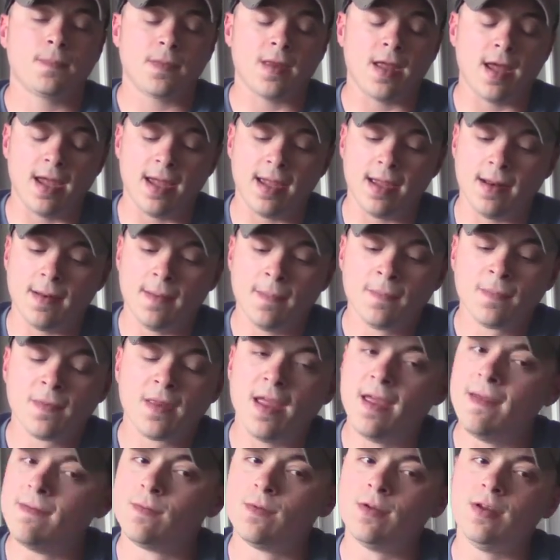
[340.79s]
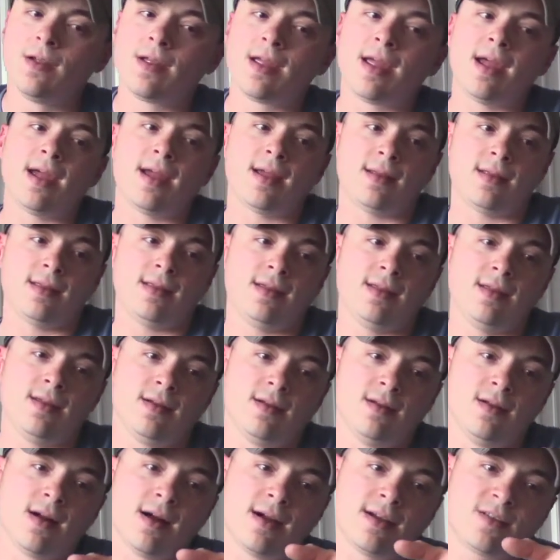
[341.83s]
And even when
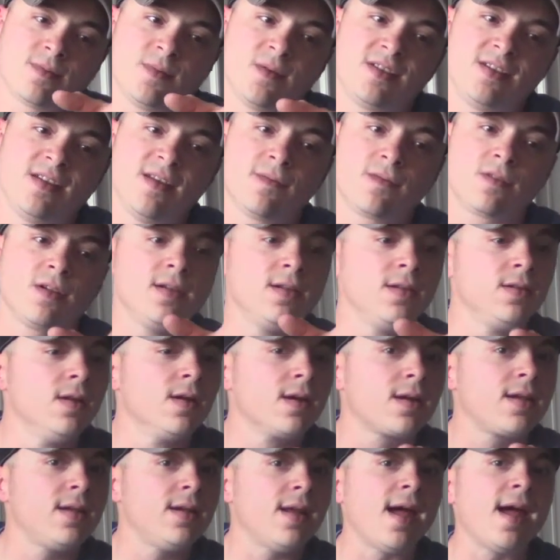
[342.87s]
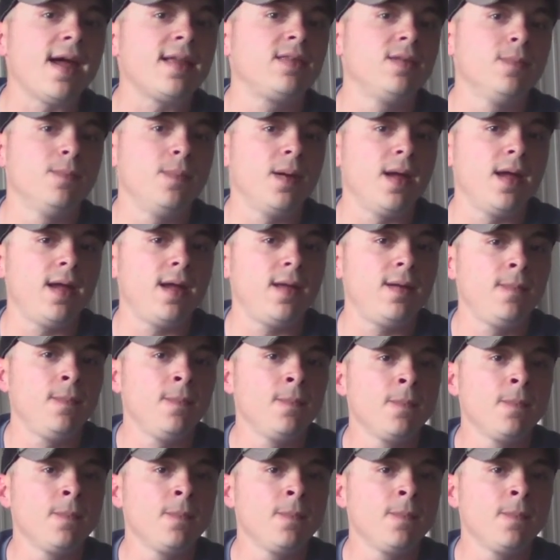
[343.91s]
you're not specifically looking at the bed,